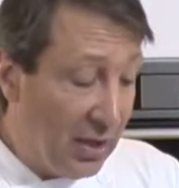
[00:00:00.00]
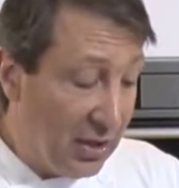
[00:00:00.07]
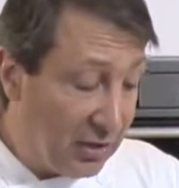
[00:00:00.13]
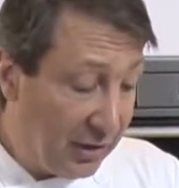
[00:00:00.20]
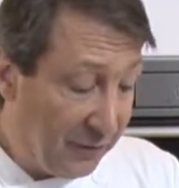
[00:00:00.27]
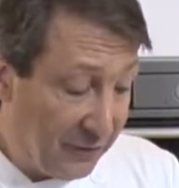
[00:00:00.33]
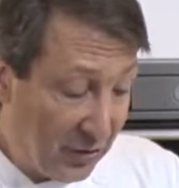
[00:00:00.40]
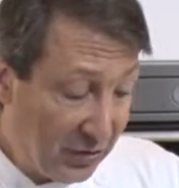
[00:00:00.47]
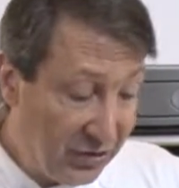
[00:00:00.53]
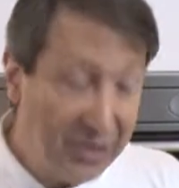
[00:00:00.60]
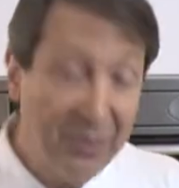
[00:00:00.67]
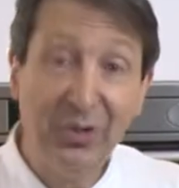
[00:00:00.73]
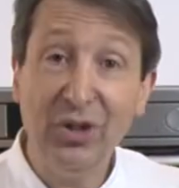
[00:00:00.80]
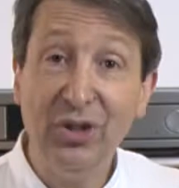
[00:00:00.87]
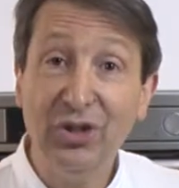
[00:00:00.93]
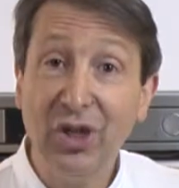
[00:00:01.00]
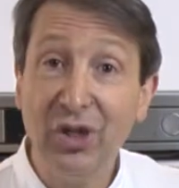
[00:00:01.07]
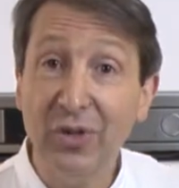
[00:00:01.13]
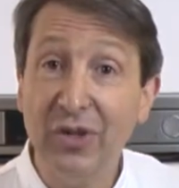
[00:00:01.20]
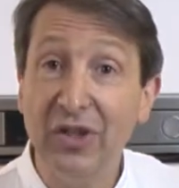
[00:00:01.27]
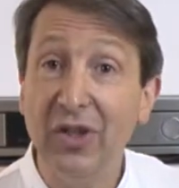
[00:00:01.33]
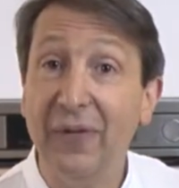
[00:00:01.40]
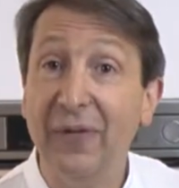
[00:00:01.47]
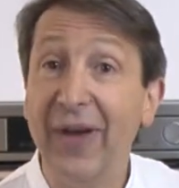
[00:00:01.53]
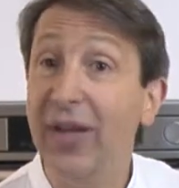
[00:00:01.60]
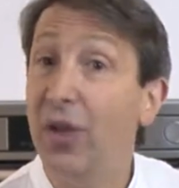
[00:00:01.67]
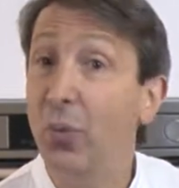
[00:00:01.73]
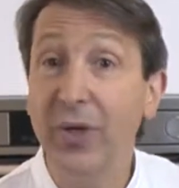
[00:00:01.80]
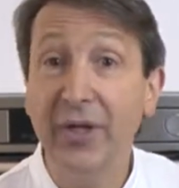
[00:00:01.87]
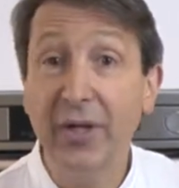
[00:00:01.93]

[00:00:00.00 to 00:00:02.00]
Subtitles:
So the first thing I'm going to show you is the fact that we